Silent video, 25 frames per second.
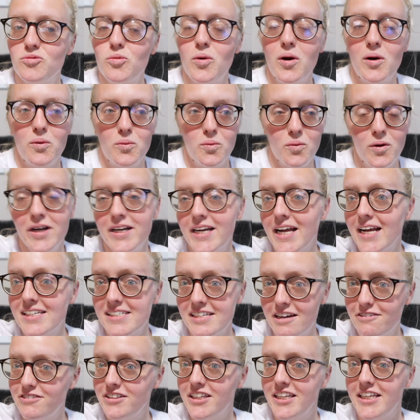Well, one, I
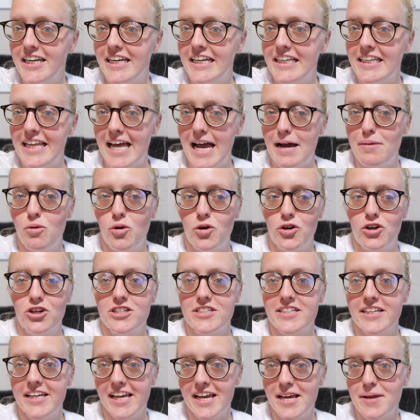definitely need a lab
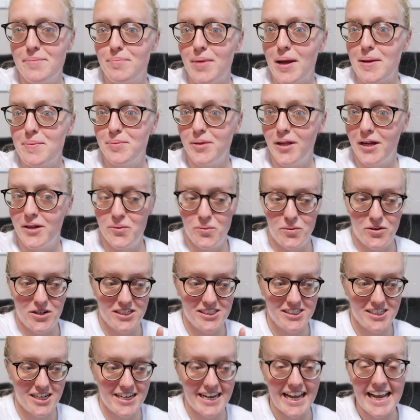order to get my blood
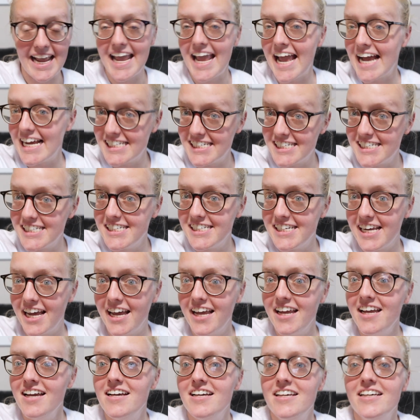work done again
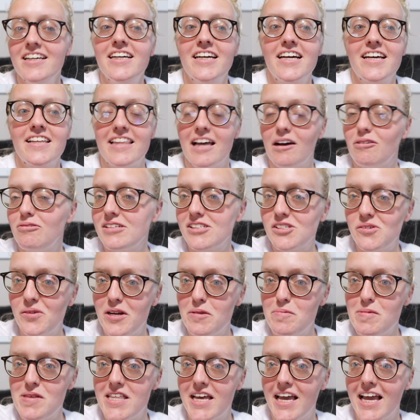today. That was
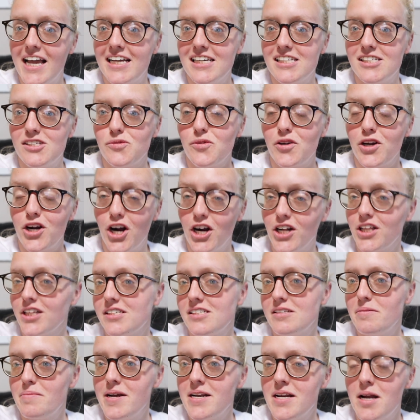going to be the case
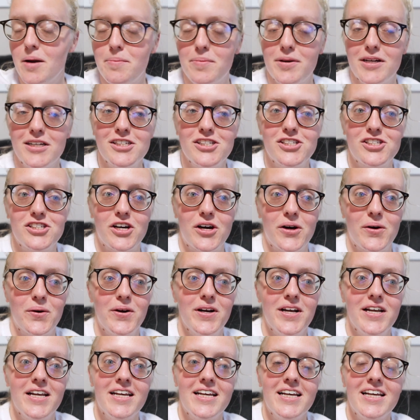regardless of my numbers,
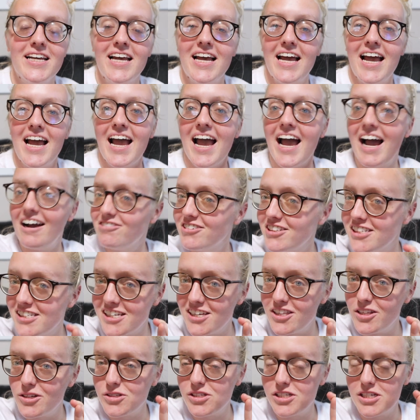so have to
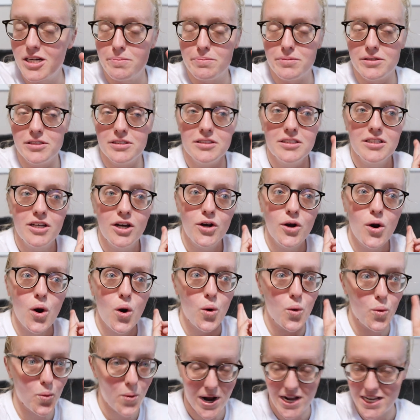see those numbers
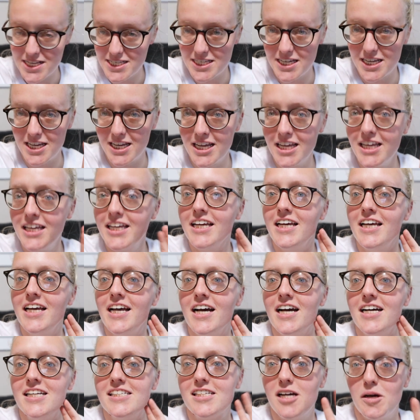rising,
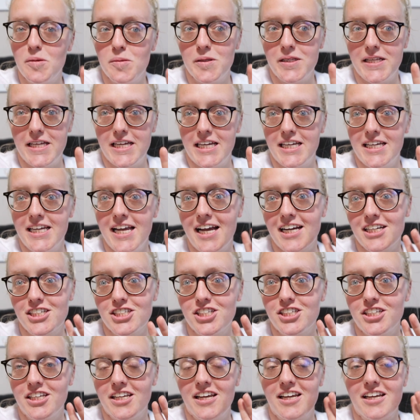doubling
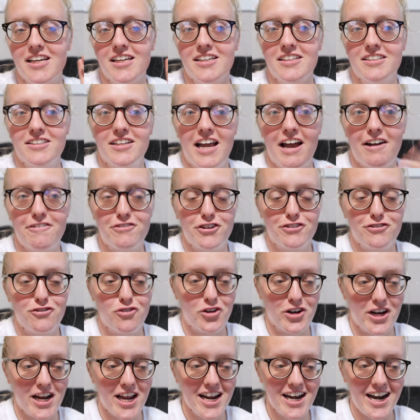actually after
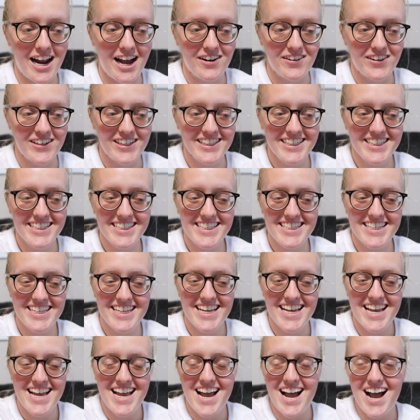48 hours.
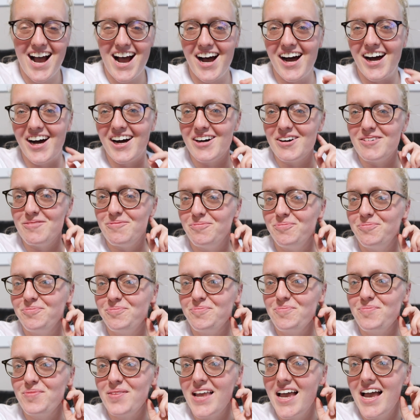My